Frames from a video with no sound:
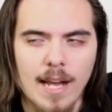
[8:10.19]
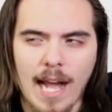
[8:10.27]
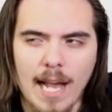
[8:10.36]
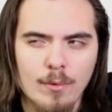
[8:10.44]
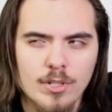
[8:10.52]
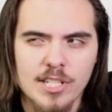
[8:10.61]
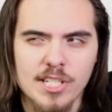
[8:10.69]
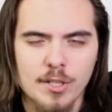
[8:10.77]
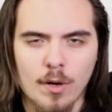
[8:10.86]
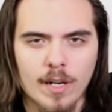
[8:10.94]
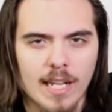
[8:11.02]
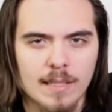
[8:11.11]
I would just
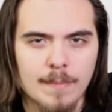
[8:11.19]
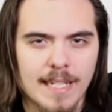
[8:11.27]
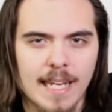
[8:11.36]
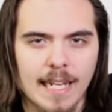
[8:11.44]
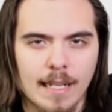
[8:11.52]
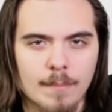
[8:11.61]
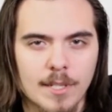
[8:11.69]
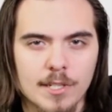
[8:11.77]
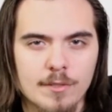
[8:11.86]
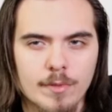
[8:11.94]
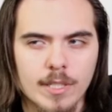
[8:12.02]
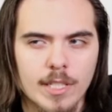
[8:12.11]
start at the beginning,
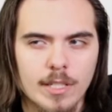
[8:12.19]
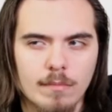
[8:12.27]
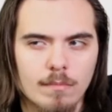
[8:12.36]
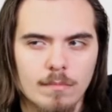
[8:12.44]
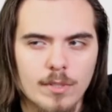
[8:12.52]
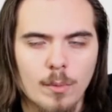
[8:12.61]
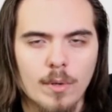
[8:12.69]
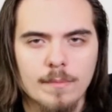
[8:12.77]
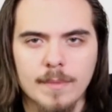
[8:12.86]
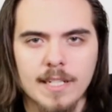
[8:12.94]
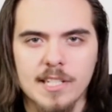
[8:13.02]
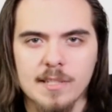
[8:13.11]
because really, you
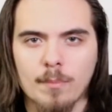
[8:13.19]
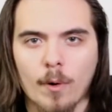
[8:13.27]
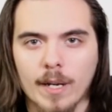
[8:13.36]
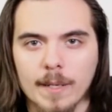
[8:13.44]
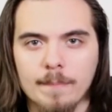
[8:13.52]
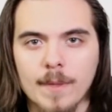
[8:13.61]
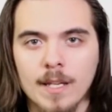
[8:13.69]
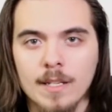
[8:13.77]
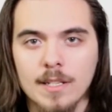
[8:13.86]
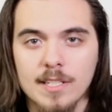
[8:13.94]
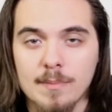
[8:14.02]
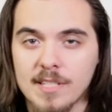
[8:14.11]
wouldn't be disappointed.
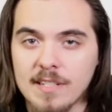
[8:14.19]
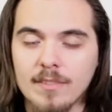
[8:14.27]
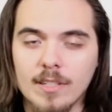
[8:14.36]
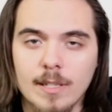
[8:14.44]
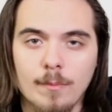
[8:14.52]
Specifically